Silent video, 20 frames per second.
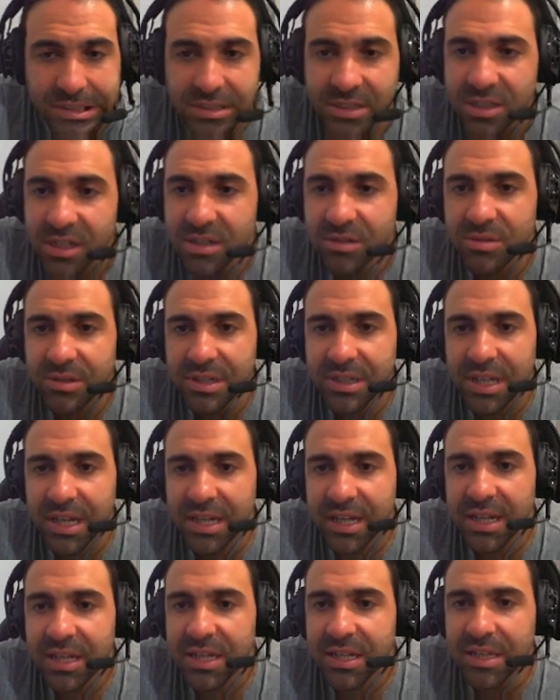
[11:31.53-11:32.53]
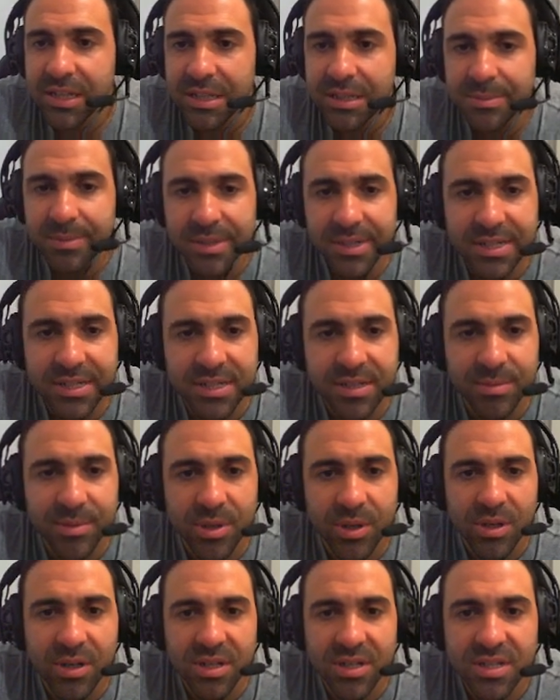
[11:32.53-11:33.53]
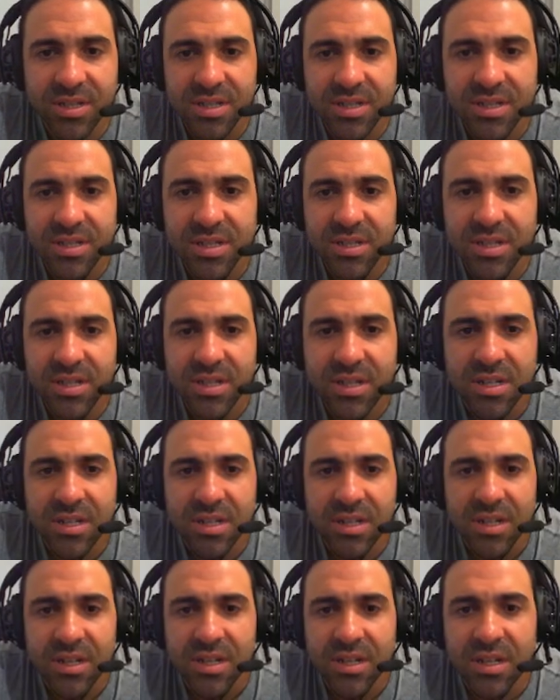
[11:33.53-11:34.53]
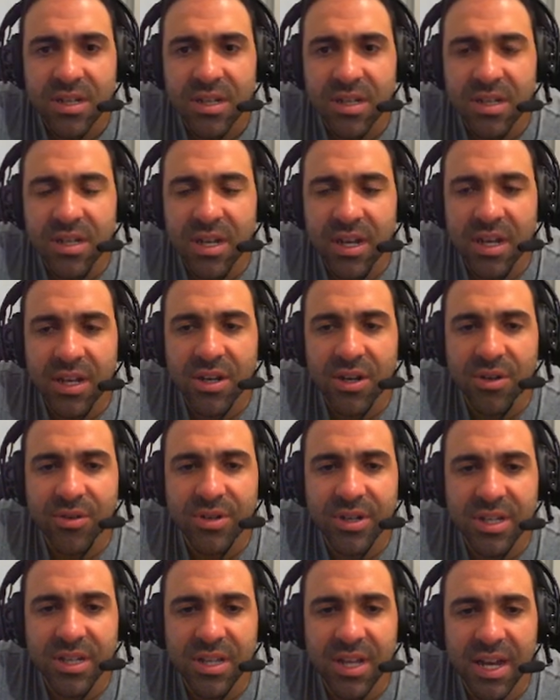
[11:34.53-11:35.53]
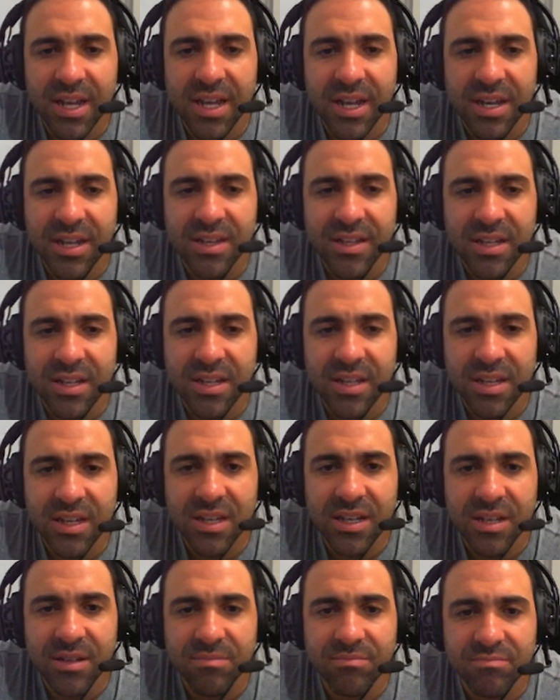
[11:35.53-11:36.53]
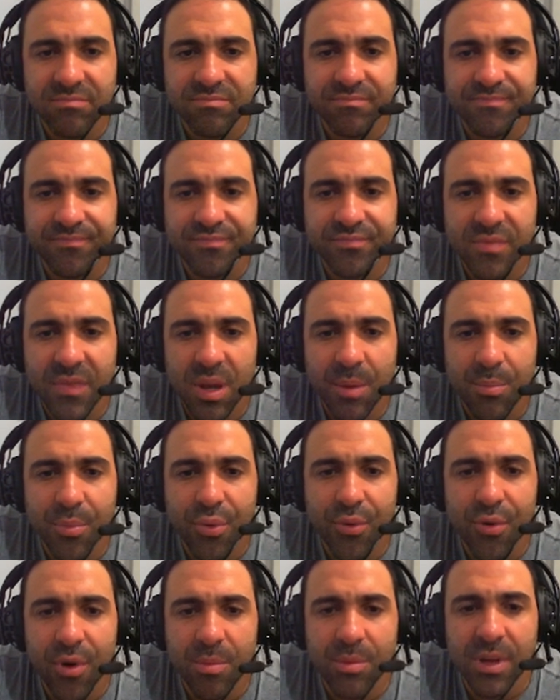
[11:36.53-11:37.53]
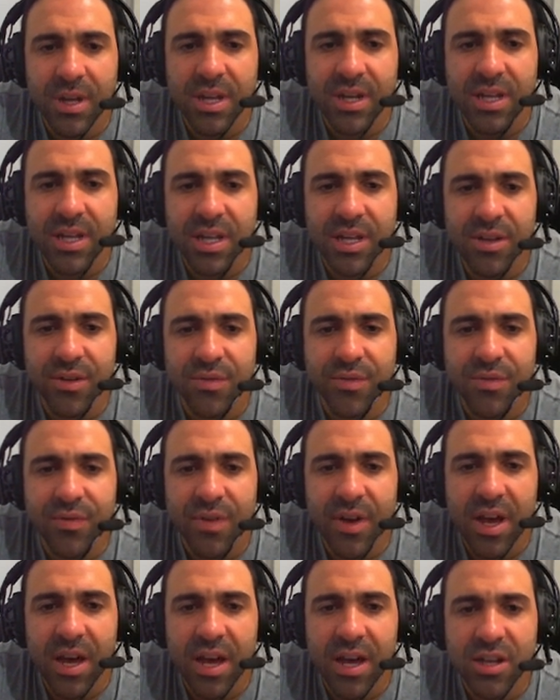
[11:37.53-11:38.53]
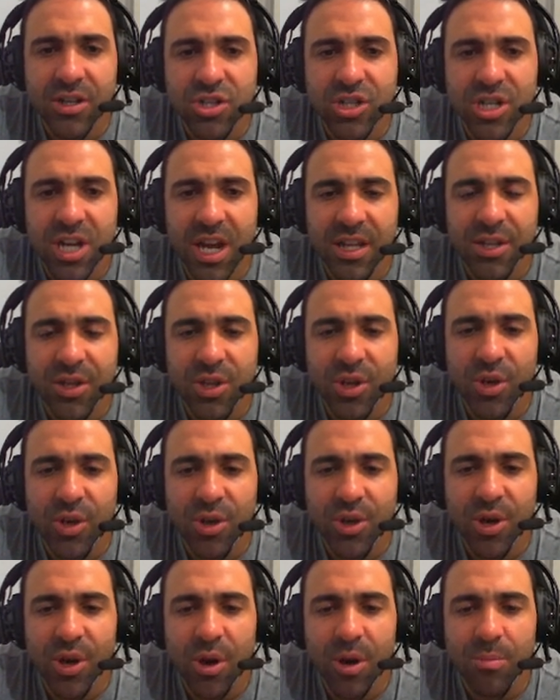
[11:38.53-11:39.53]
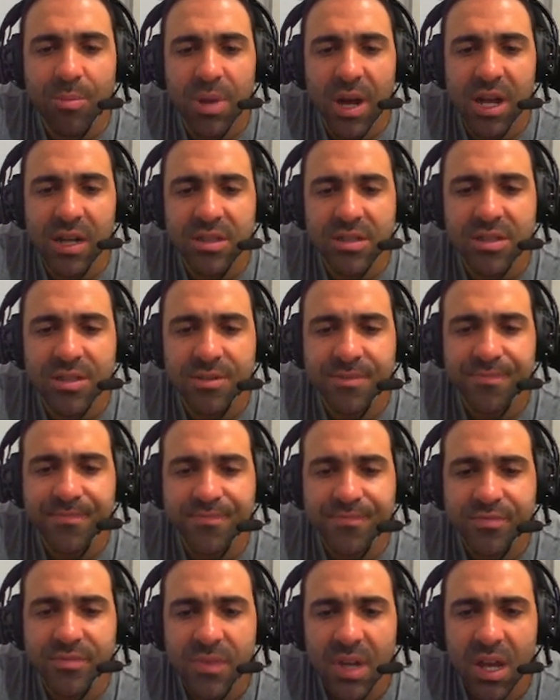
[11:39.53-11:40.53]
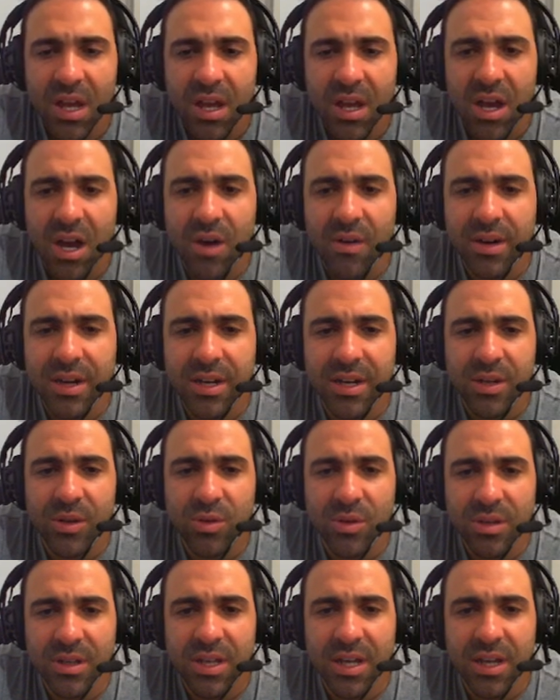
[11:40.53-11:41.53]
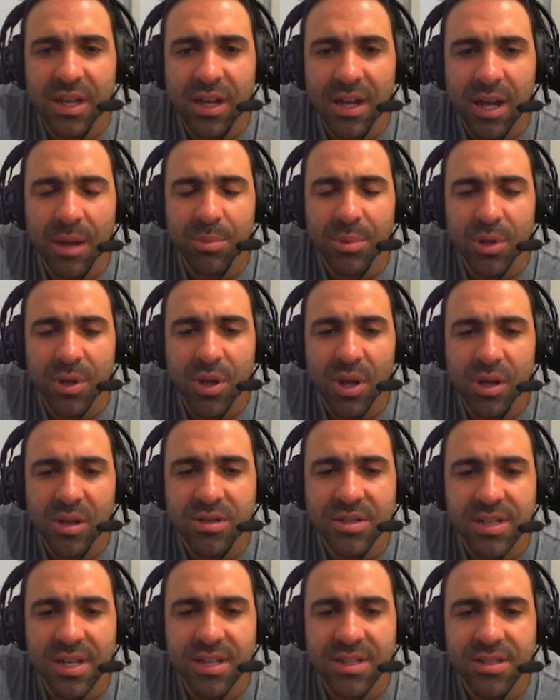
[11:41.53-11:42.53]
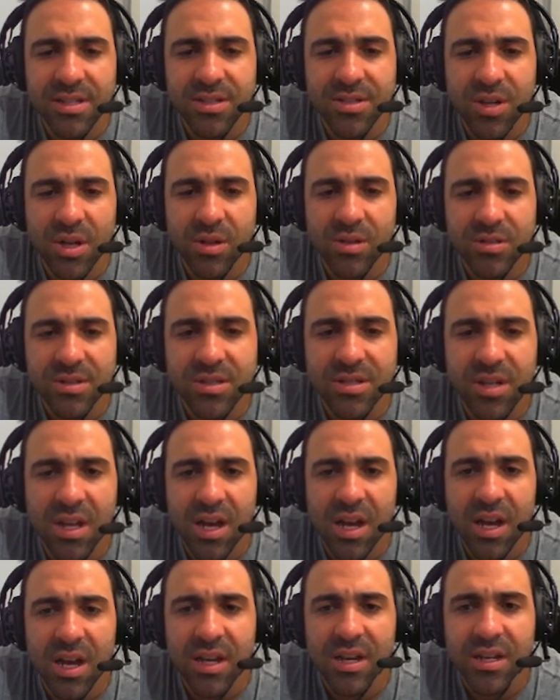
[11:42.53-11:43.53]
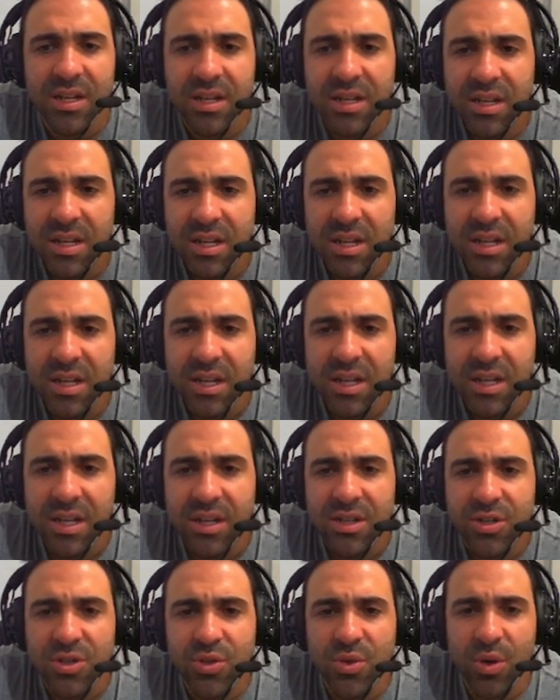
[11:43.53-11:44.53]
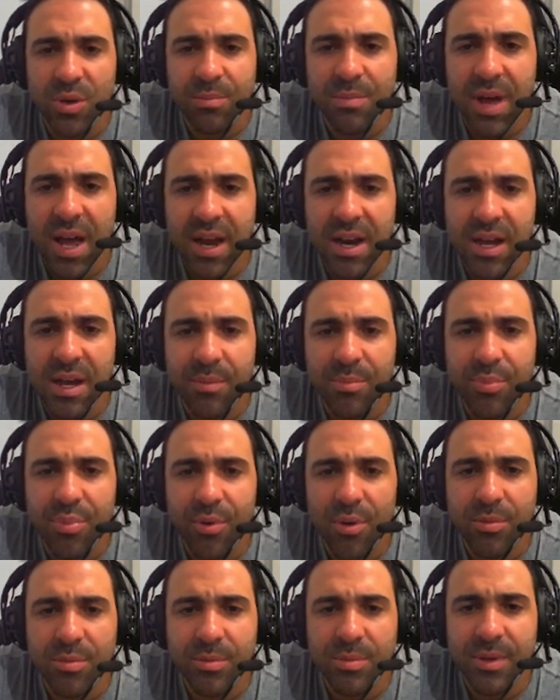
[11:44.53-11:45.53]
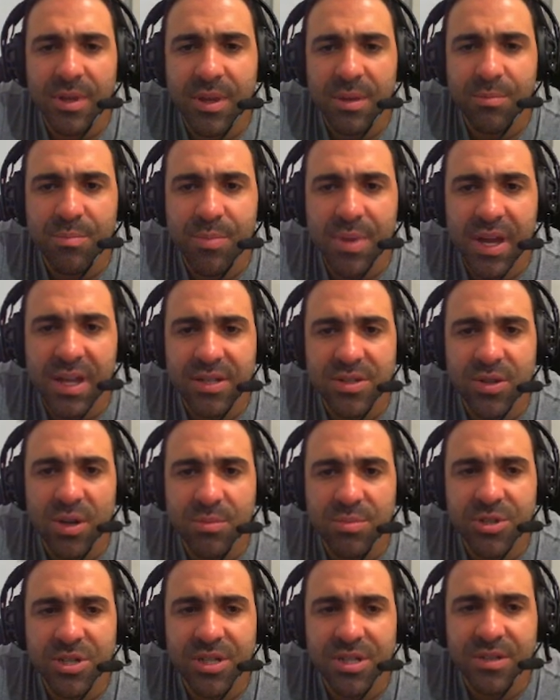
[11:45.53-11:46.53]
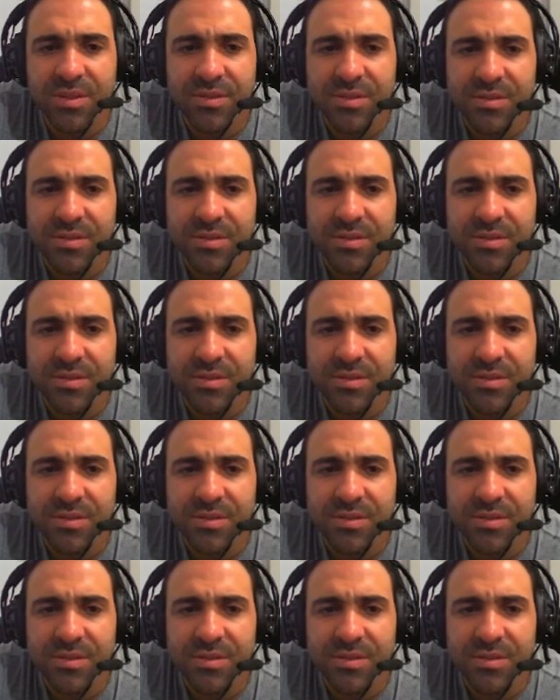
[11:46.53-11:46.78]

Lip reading: don't really like any of these picks, to be honest. Yeah, not really like anything here. Probably going to give Charlie Curnow a punt. I reckon he'll kick a couple of goals against his old side. Sean Manor, probably the best option